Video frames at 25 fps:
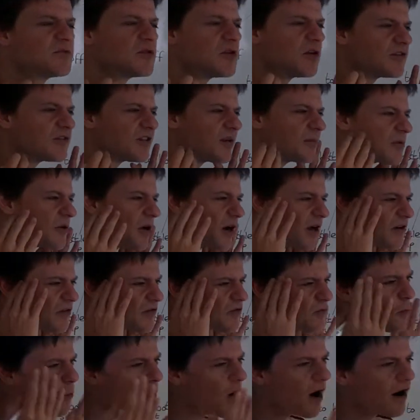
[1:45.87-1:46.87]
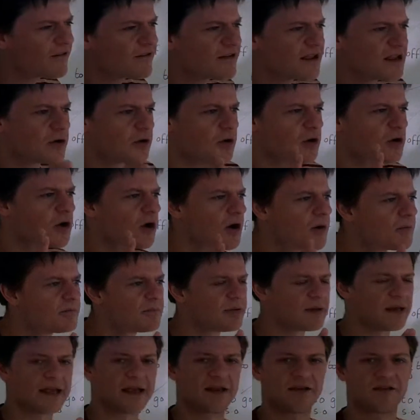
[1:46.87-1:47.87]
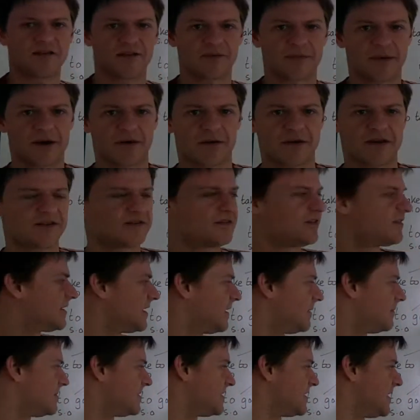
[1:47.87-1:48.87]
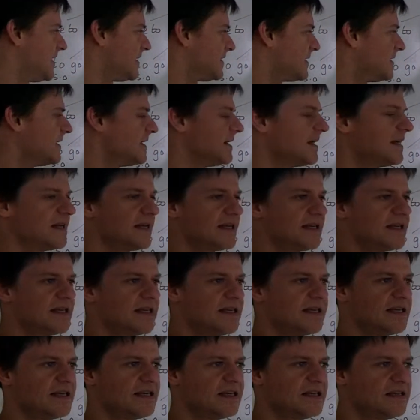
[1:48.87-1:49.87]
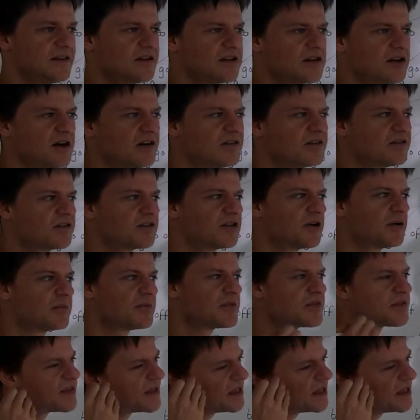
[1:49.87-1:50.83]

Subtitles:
got some kind of worry or complex about his stepdad. He can't stop